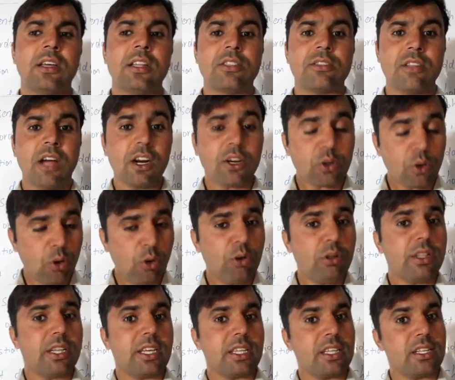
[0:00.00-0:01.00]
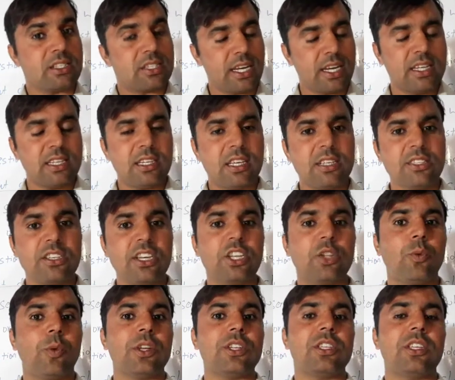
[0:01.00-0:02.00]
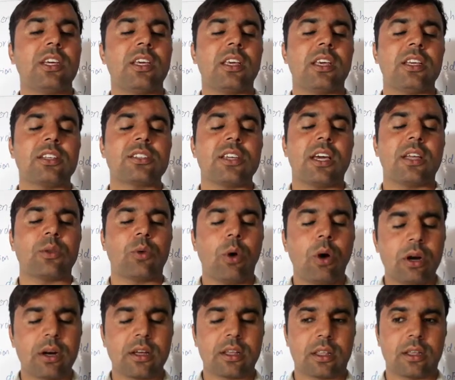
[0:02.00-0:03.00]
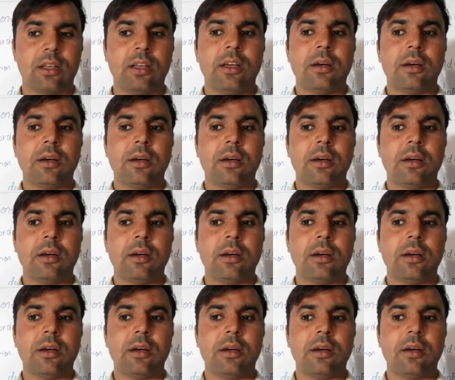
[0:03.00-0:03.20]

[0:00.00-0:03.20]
Not only the sentence in which there is an order,